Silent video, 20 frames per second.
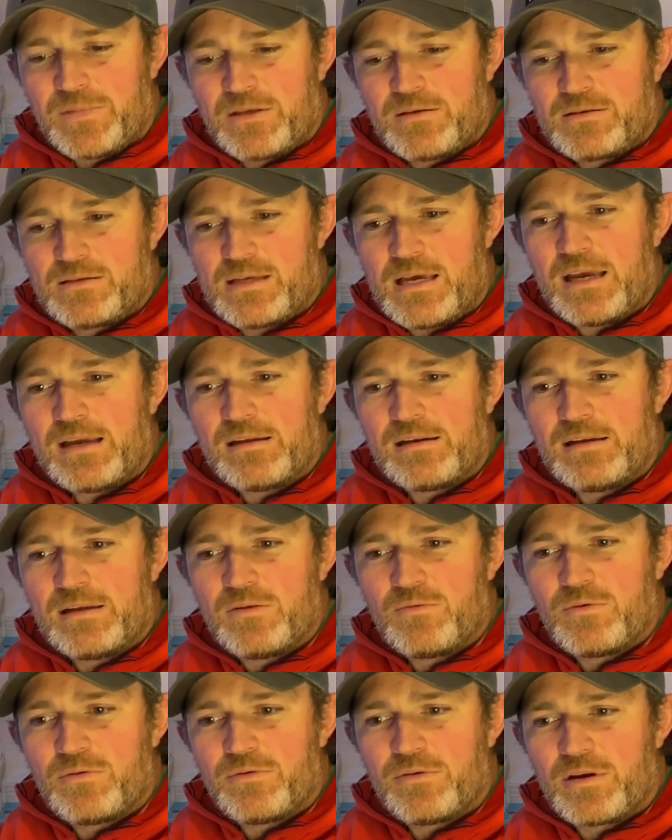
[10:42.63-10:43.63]
Secondly,
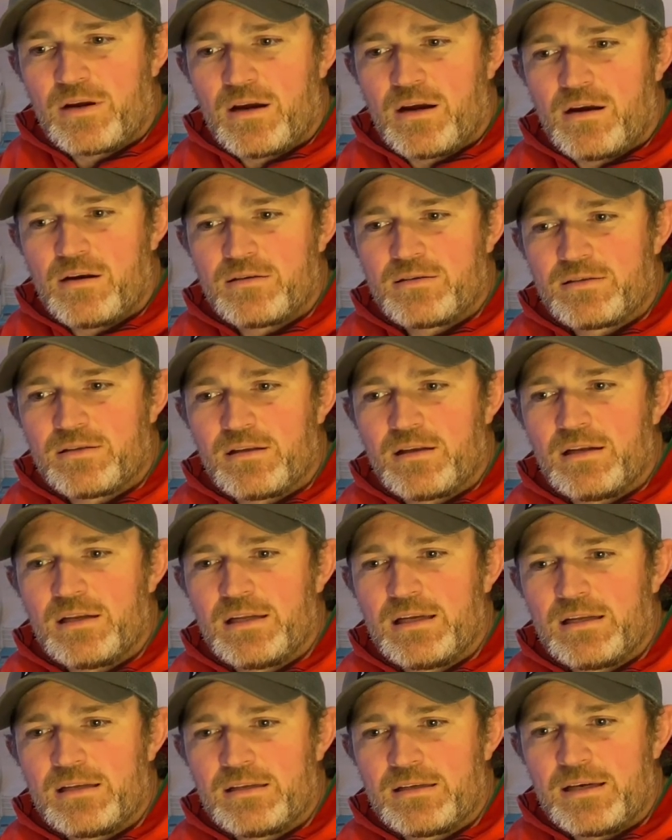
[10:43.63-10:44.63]
with regards to the
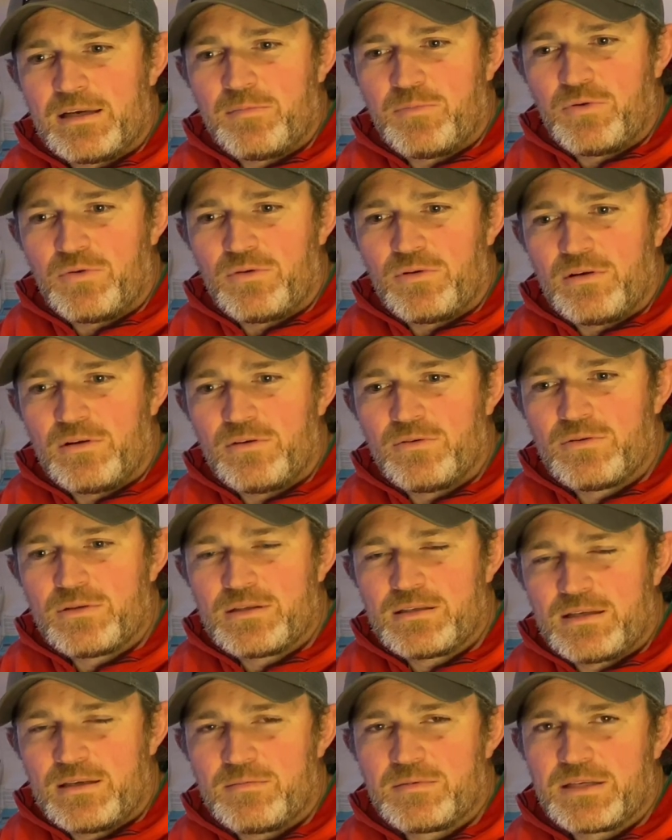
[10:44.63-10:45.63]
linked dipole, although it
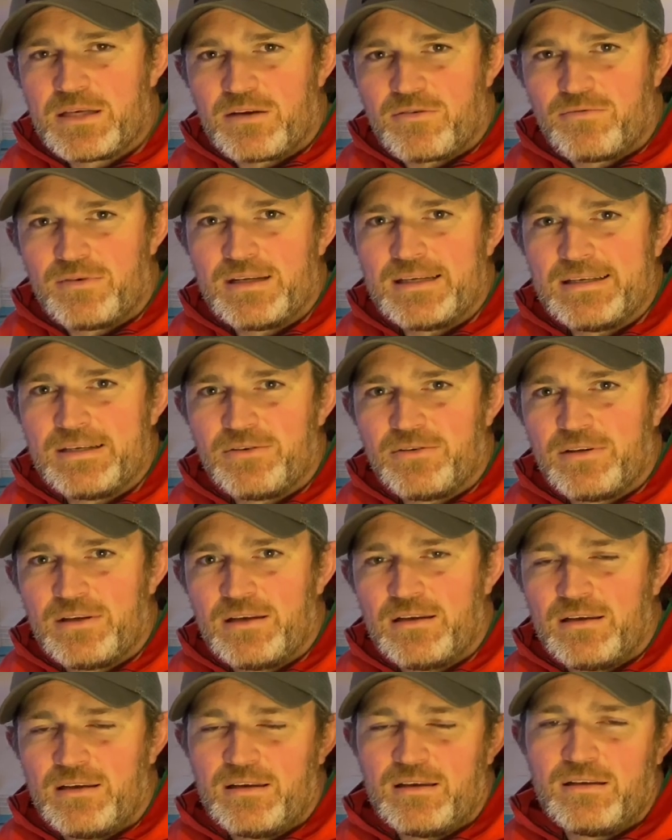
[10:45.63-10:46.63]
seems like a really good
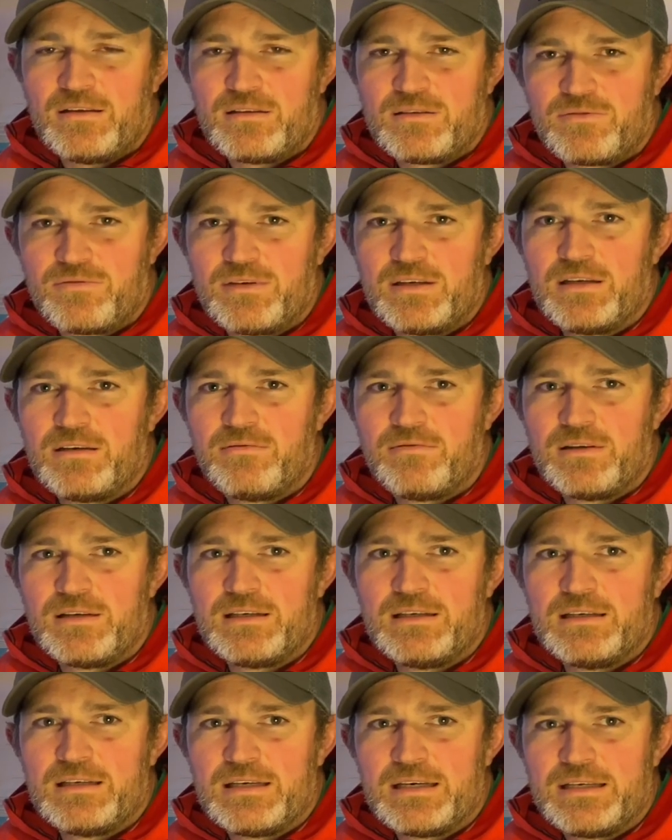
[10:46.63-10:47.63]
idea and it's really,
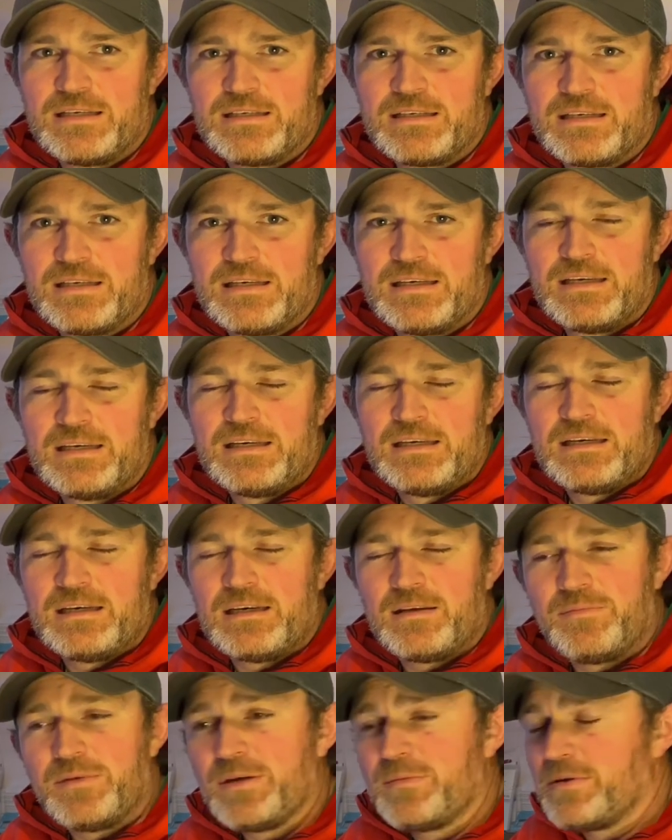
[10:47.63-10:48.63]
really light,
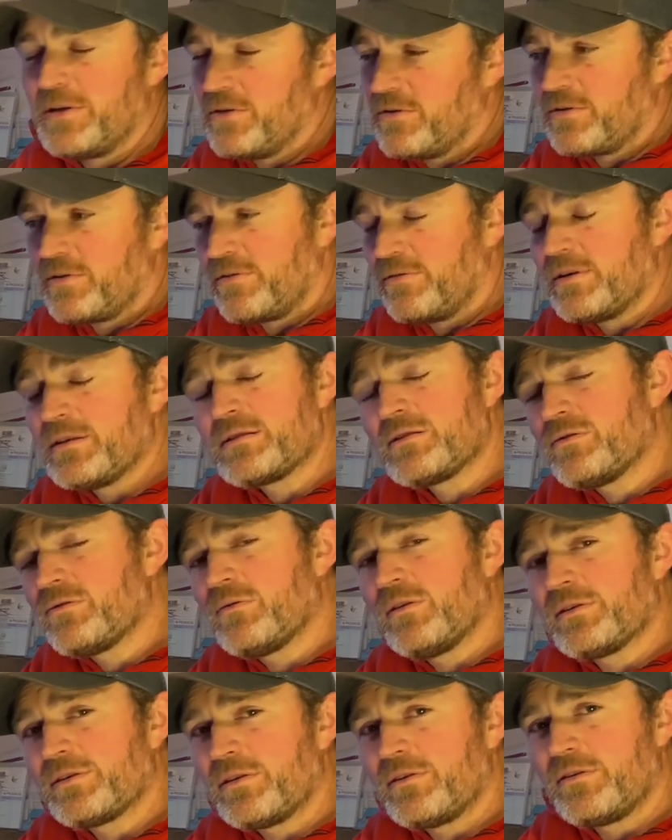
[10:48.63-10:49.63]
and maybe look, there is
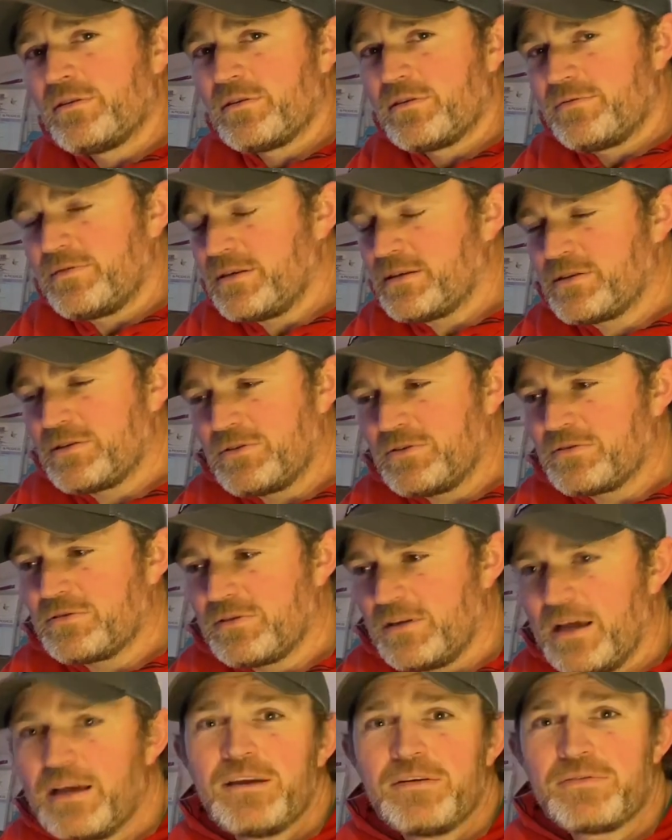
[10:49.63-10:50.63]
no alternative, that's just
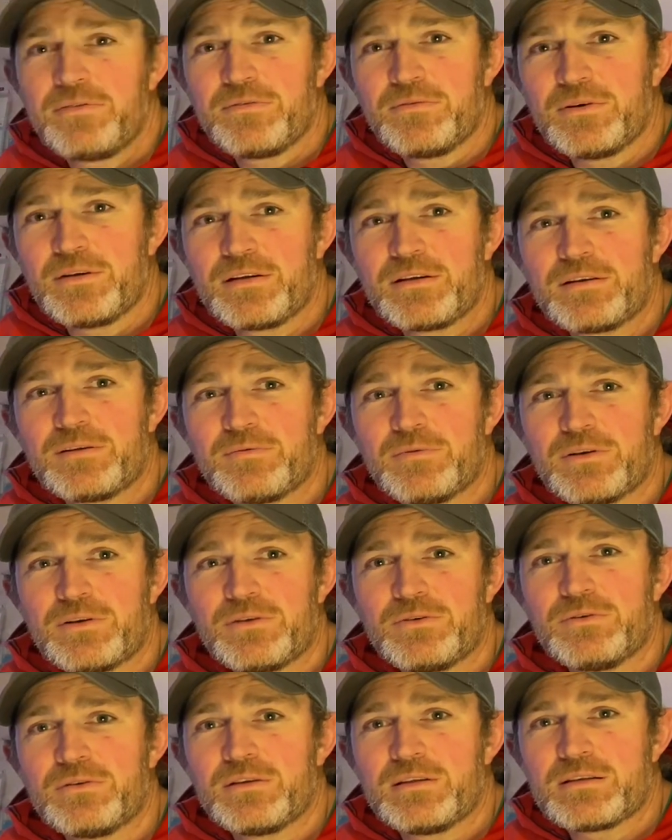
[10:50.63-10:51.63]
life with
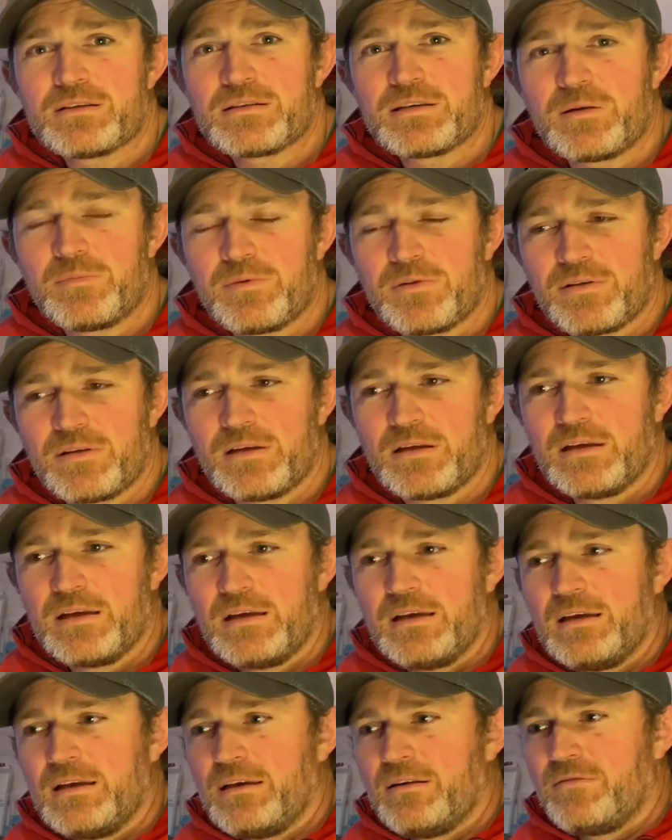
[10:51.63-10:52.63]
doing this type of thing,
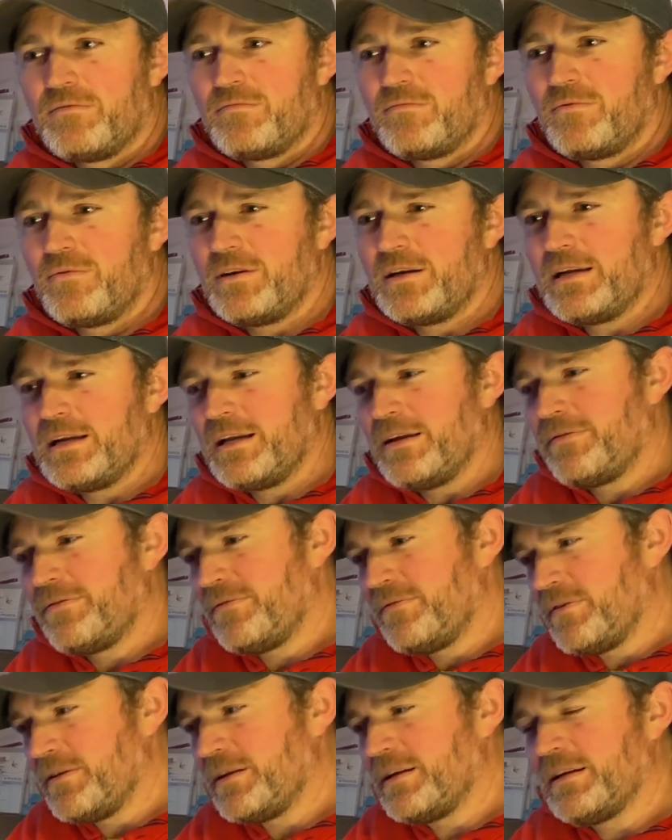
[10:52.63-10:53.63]
really
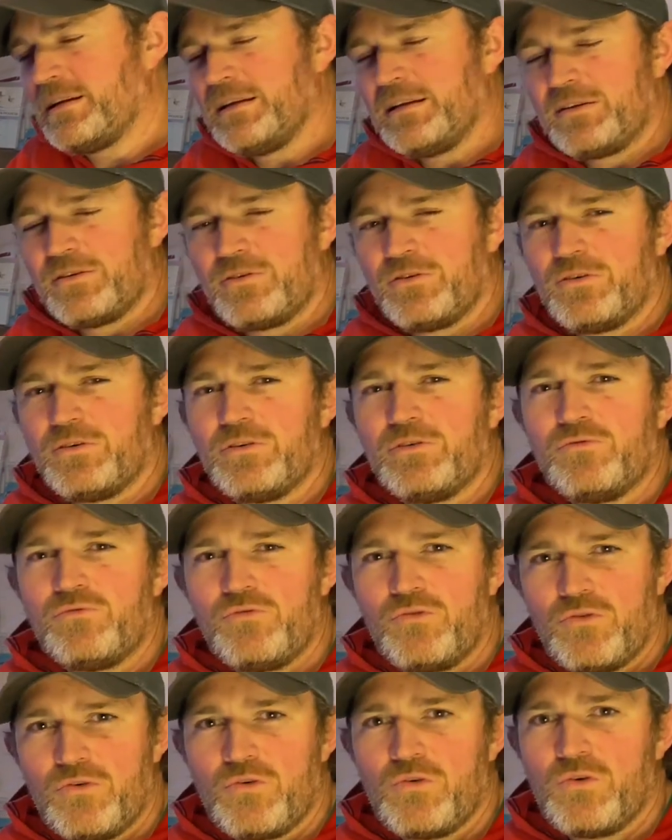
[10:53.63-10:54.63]
fiddly to
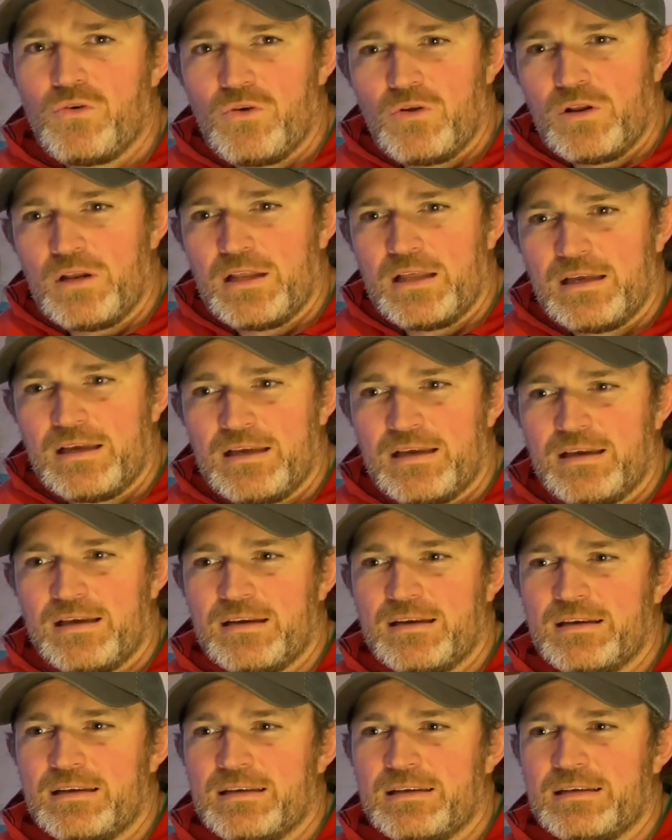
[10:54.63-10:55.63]
unroll
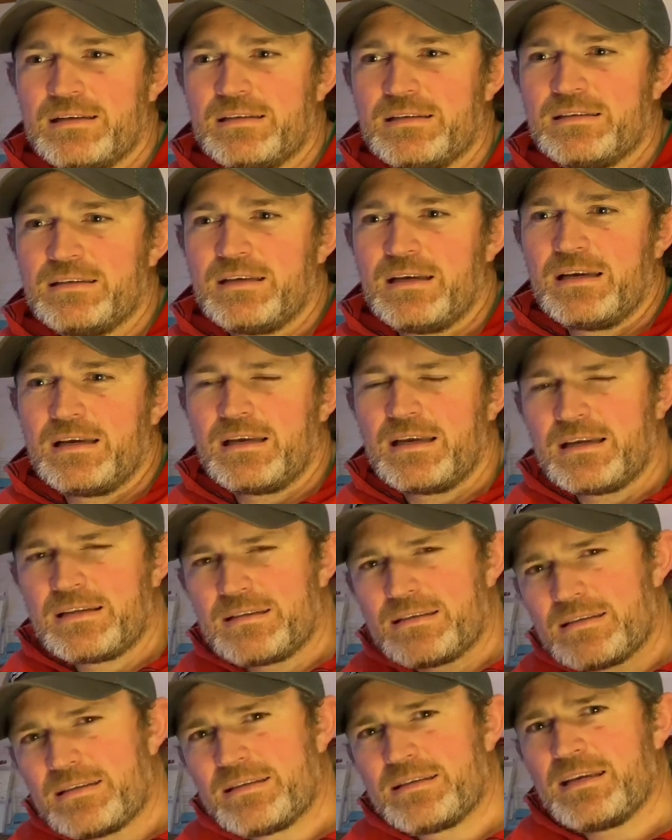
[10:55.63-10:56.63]
and get
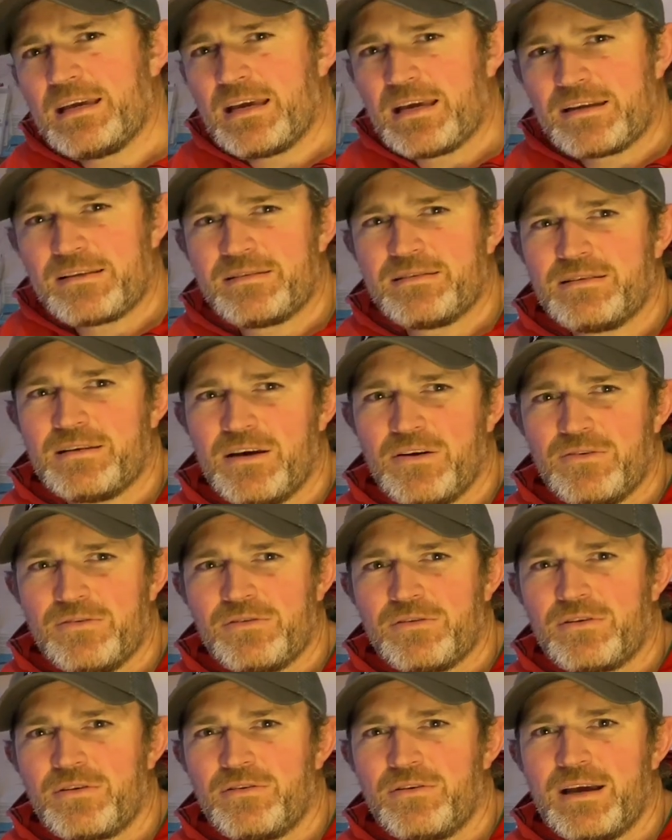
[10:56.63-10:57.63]
staked
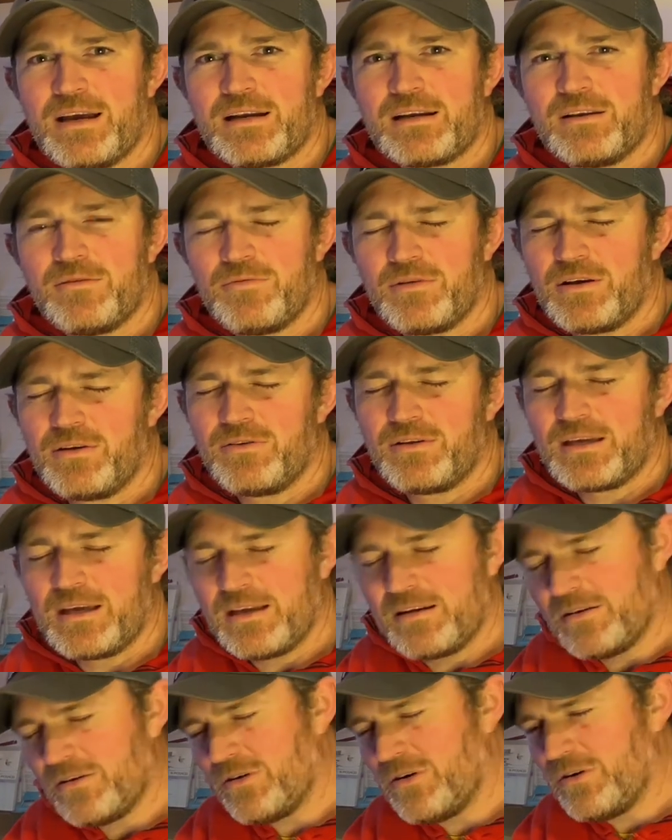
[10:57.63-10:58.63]
down correctly without
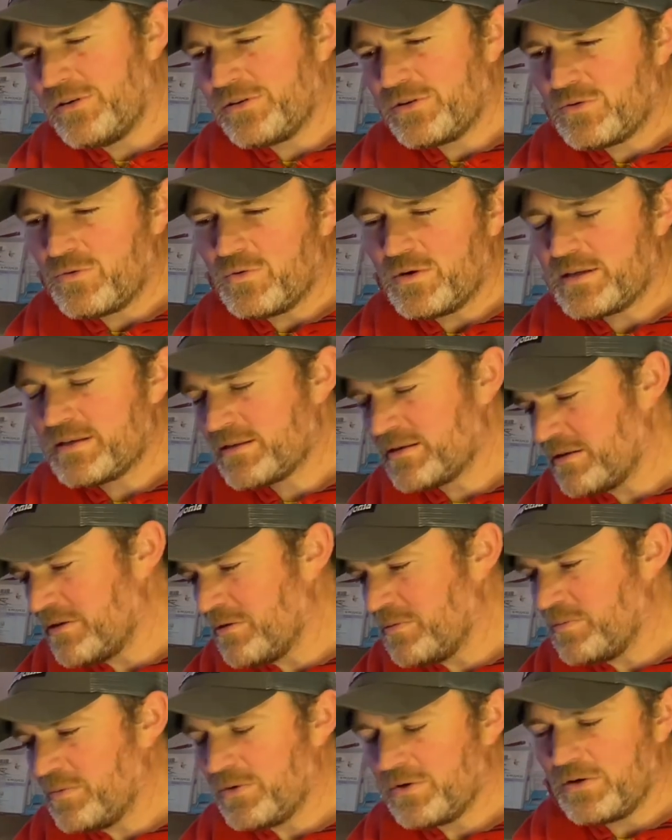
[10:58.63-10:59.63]
getting it all twisted
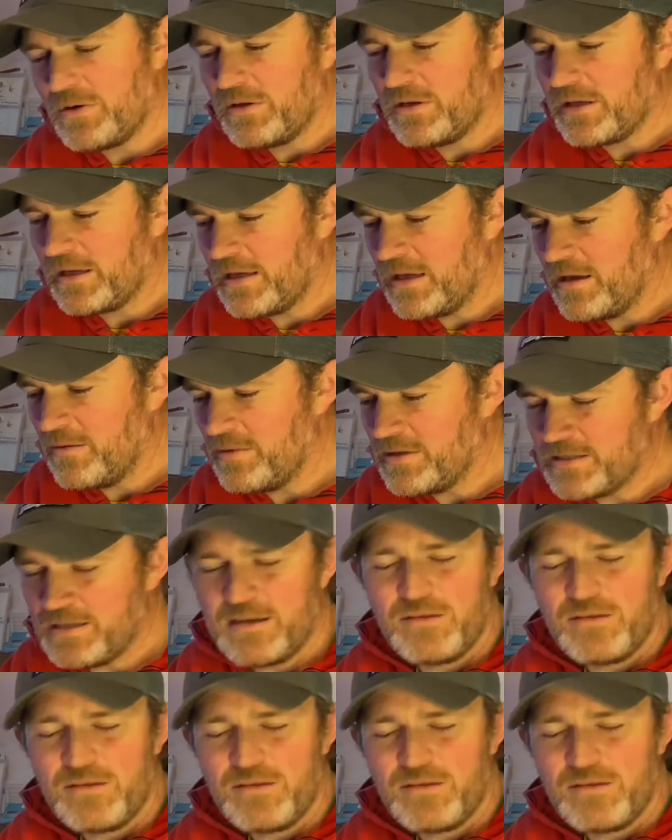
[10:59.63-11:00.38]
up with all the cables.